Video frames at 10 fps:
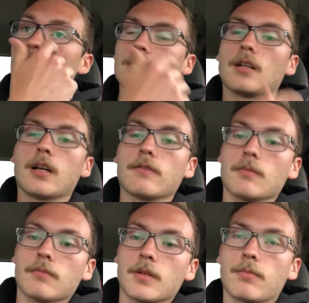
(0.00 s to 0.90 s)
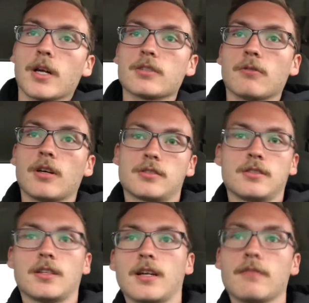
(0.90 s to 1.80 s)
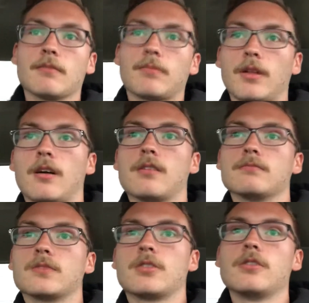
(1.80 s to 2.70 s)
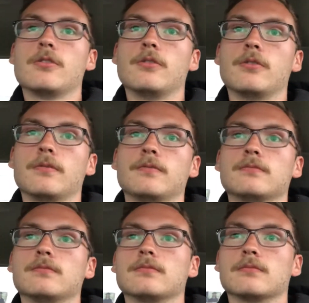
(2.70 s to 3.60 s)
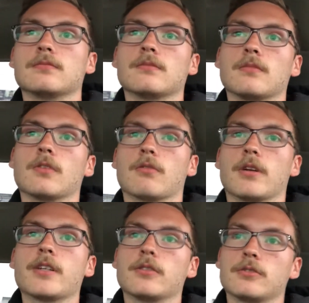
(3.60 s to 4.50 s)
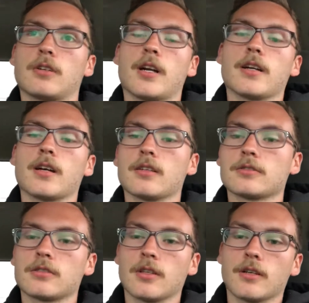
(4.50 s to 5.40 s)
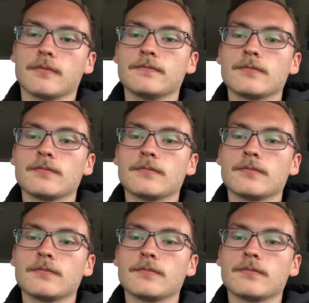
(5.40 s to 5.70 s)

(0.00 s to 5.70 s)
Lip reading: it's not even, the pressure washer is not even plumbed to the reels right now, so